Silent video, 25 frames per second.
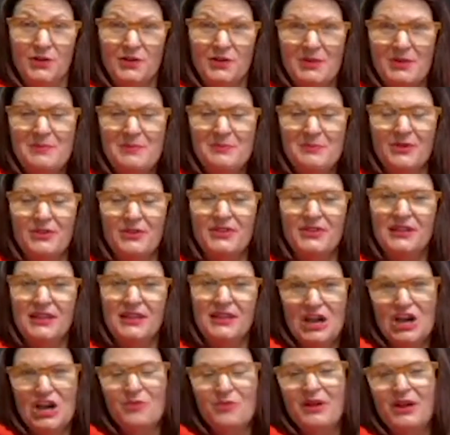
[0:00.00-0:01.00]
The people that
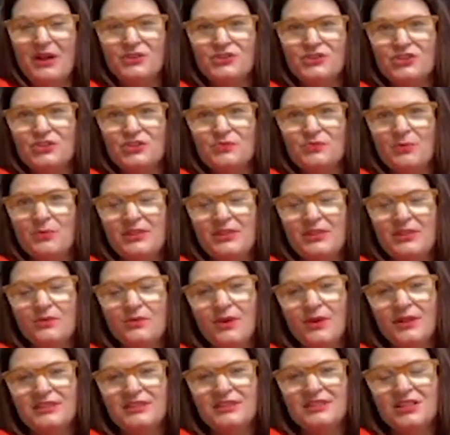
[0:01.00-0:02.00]
care about you will be the
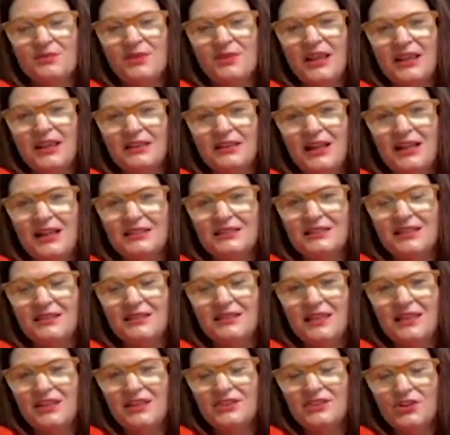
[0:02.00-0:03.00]
ones that recognize
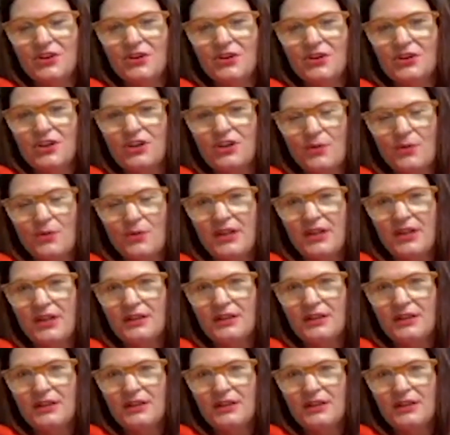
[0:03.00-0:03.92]
that things aren't going